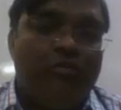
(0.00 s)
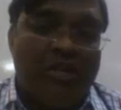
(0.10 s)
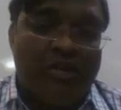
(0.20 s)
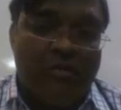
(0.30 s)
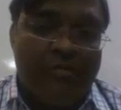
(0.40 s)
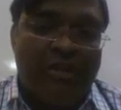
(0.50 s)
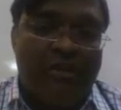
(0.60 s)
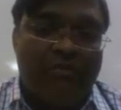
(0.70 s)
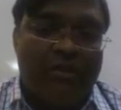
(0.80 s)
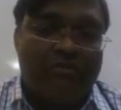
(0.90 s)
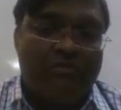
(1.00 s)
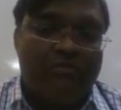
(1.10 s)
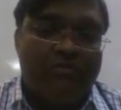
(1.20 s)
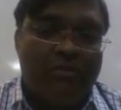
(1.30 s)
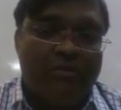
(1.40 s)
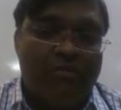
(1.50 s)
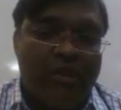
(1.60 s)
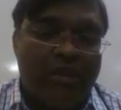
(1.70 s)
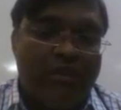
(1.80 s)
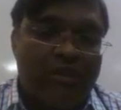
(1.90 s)
is AB into BO.
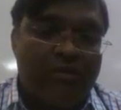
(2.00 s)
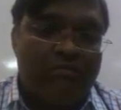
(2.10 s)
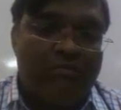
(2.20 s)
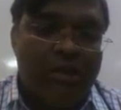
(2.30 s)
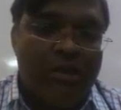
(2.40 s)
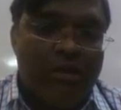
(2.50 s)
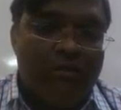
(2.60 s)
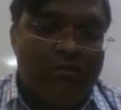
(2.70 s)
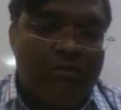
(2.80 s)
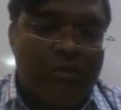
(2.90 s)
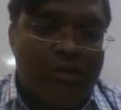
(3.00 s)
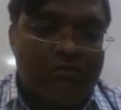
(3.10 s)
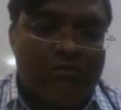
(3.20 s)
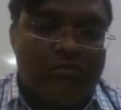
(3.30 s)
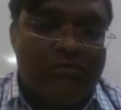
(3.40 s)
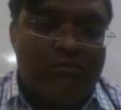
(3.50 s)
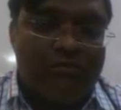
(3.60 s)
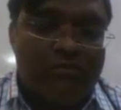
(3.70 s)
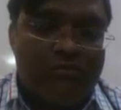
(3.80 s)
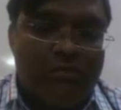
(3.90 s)
You must remember
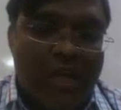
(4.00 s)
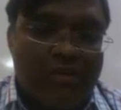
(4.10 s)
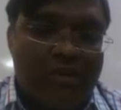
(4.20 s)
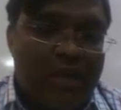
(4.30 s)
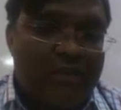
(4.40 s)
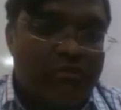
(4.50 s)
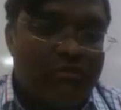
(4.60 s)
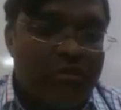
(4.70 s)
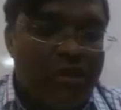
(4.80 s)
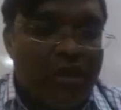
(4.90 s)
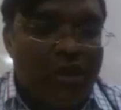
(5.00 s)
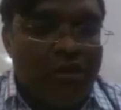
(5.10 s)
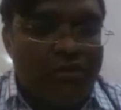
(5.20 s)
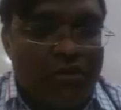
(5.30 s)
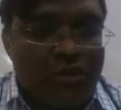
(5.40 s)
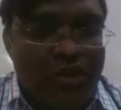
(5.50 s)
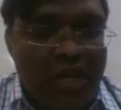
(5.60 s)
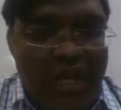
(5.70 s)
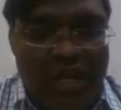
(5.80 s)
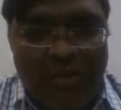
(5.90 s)
this one. You have read it in
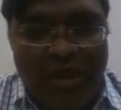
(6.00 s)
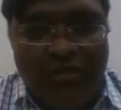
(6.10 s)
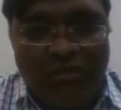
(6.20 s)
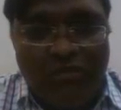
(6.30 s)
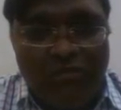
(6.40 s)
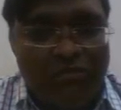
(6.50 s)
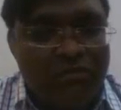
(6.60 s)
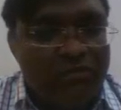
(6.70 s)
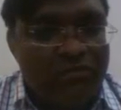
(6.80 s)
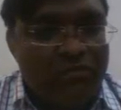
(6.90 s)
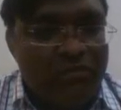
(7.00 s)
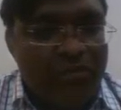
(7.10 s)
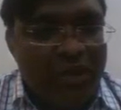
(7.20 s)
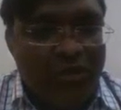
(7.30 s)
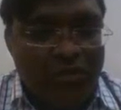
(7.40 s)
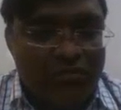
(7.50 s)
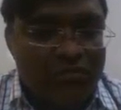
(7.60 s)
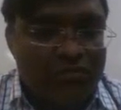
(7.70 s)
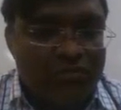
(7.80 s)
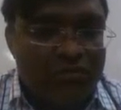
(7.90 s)
your 9th
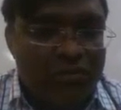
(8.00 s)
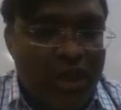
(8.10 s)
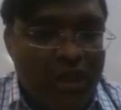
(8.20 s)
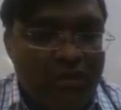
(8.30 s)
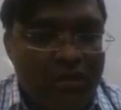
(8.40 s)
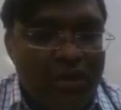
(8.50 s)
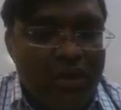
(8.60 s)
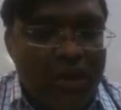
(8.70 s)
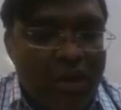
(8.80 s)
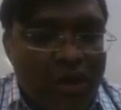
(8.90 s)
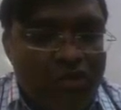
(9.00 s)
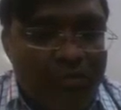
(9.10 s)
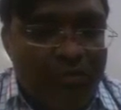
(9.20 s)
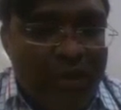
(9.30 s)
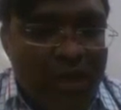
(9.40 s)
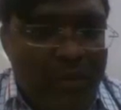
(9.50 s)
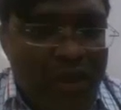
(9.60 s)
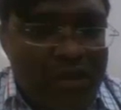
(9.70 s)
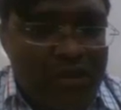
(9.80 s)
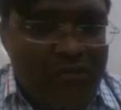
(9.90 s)
class. So this is AB into
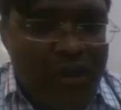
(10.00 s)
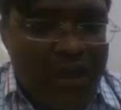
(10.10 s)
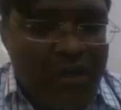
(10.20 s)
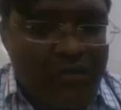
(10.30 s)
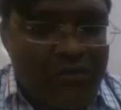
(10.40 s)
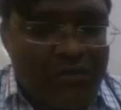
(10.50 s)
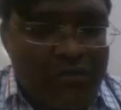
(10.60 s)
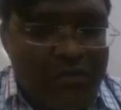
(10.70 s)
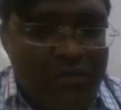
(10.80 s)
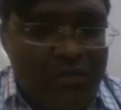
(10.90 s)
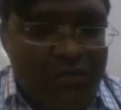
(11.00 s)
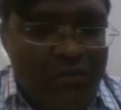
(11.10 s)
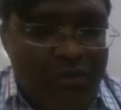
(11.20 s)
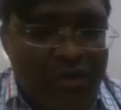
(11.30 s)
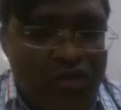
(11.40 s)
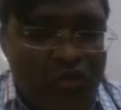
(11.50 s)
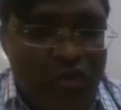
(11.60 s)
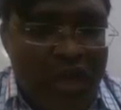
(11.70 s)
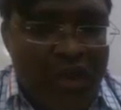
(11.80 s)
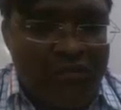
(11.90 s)
BO, right?
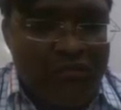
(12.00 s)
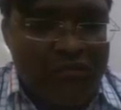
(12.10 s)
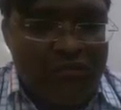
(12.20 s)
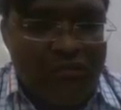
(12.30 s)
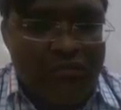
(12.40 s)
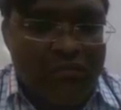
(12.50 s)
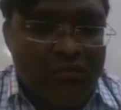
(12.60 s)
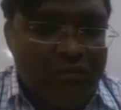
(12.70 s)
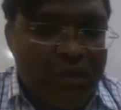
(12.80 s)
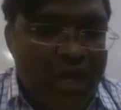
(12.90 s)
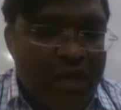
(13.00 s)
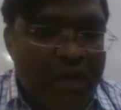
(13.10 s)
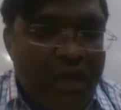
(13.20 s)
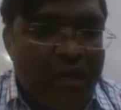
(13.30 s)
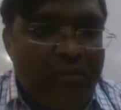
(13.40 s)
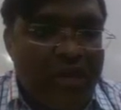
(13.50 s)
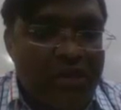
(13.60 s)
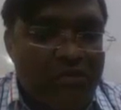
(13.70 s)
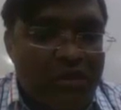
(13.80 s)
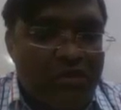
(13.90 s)
So PB square is
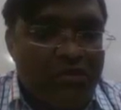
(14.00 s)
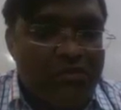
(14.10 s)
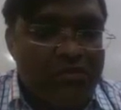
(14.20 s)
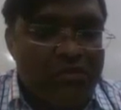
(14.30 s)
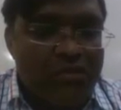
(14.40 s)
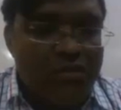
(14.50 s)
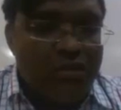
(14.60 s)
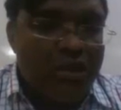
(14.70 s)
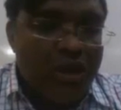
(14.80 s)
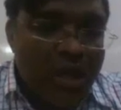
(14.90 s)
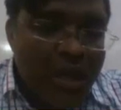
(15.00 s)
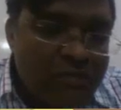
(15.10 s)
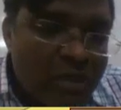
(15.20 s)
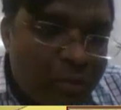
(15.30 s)
rho square